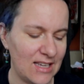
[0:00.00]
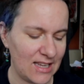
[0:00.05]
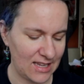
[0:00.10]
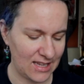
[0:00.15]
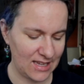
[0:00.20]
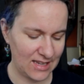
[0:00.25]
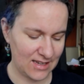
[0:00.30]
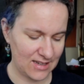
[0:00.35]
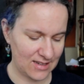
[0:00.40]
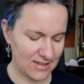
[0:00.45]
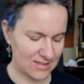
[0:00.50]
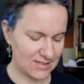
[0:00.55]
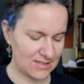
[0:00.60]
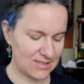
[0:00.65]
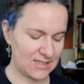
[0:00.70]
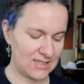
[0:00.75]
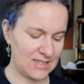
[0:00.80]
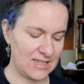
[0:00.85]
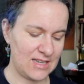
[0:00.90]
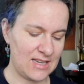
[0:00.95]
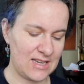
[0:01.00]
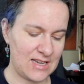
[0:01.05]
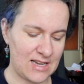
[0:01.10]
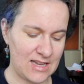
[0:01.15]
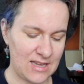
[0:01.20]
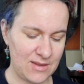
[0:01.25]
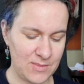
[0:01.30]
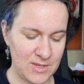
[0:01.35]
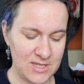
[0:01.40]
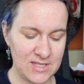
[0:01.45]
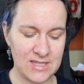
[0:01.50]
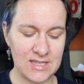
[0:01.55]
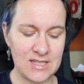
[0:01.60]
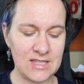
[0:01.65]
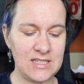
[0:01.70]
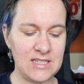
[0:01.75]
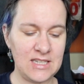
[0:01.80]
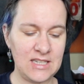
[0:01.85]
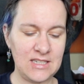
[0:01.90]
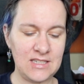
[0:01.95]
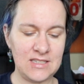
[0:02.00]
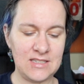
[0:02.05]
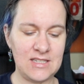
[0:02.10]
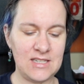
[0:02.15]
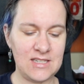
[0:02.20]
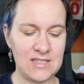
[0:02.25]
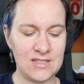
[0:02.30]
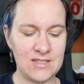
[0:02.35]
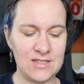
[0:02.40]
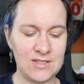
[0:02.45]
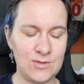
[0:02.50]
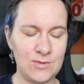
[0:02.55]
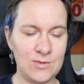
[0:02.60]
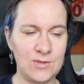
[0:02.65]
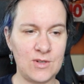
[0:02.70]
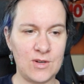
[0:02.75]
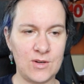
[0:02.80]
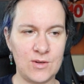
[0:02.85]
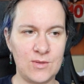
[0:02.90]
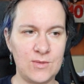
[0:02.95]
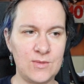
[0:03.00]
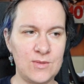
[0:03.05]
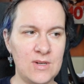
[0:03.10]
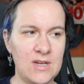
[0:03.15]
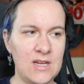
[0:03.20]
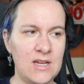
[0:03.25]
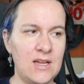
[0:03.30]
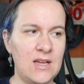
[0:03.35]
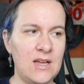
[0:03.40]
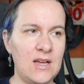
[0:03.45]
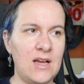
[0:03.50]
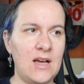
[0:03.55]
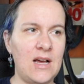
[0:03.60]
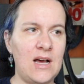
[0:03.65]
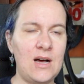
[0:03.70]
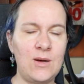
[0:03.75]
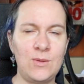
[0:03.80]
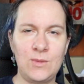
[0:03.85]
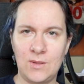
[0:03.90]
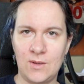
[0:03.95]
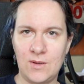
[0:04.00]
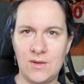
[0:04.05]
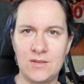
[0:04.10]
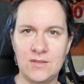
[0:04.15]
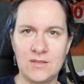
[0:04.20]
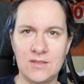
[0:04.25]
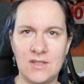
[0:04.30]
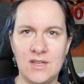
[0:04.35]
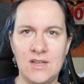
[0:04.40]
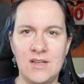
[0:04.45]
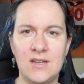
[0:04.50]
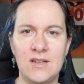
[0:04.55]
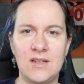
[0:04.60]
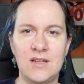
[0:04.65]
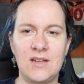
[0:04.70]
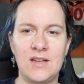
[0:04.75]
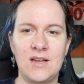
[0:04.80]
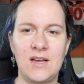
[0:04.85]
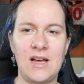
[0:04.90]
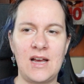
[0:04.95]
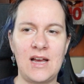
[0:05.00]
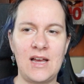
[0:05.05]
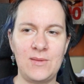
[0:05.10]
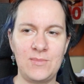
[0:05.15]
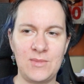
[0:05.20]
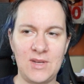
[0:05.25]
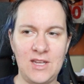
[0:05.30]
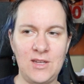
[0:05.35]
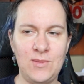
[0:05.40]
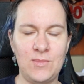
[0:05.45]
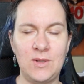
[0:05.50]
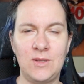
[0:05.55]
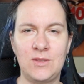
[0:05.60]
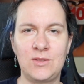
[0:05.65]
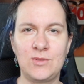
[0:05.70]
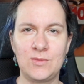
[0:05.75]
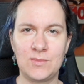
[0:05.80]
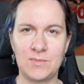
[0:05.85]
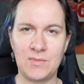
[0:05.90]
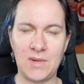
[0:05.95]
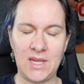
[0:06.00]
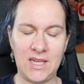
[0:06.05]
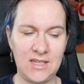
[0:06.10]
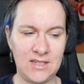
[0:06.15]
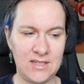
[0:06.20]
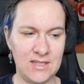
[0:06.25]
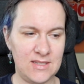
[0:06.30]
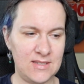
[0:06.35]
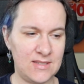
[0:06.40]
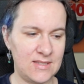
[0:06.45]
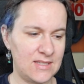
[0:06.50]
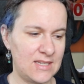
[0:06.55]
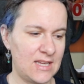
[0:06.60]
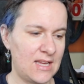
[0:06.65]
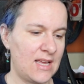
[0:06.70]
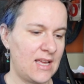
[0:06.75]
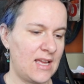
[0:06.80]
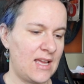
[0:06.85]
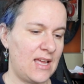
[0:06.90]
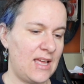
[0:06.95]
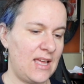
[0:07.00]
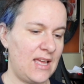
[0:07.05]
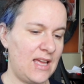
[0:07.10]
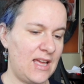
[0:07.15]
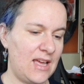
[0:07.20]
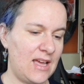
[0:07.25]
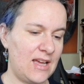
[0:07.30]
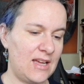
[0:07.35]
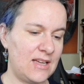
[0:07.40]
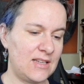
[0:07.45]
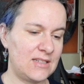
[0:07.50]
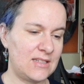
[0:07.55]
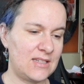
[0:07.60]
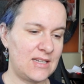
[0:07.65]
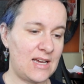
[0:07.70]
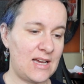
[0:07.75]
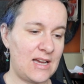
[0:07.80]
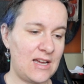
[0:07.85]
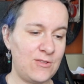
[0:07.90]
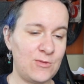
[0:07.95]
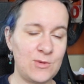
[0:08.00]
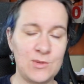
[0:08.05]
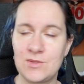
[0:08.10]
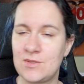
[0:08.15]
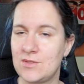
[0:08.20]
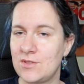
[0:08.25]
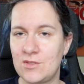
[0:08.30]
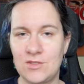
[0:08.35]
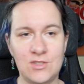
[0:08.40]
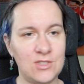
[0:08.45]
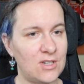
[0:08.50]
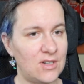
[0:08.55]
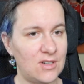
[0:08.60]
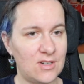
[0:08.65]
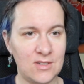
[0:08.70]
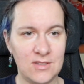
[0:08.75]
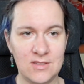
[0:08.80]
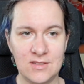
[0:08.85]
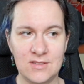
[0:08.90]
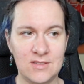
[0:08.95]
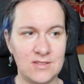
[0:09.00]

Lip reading: And I basically needed this to know how long I'm able to make this. And I was not sure